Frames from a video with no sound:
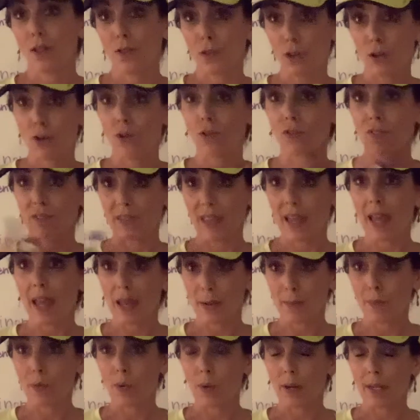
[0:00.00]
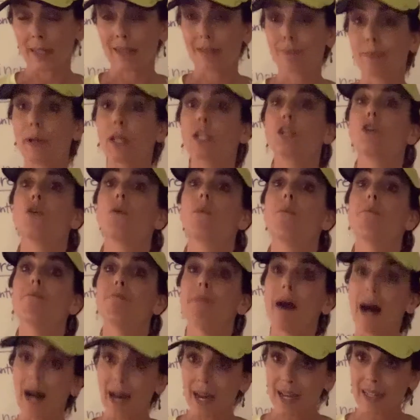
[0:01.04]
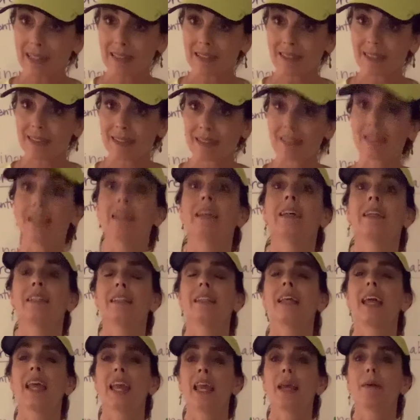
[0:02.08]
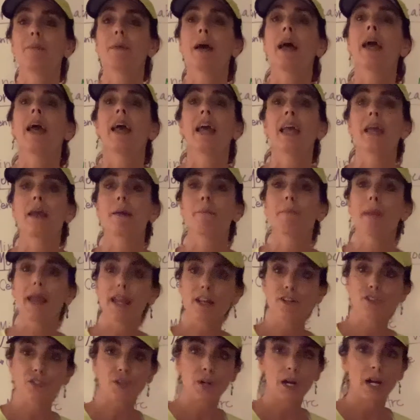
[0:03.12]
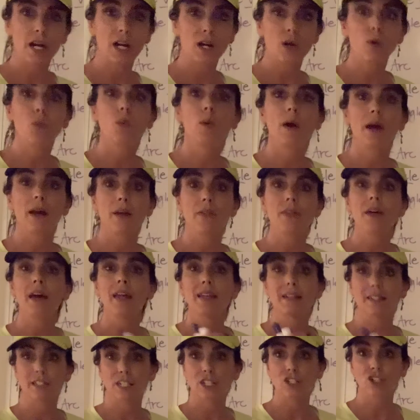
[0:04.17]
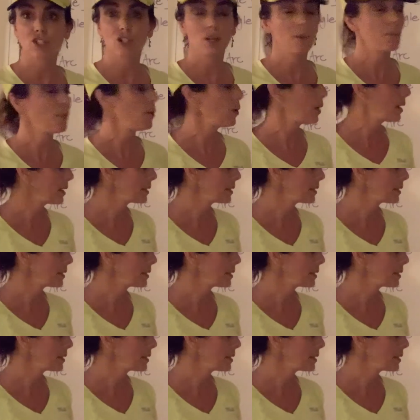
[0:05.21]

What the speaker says: the endpoints, but you must name a major arc with an additional point.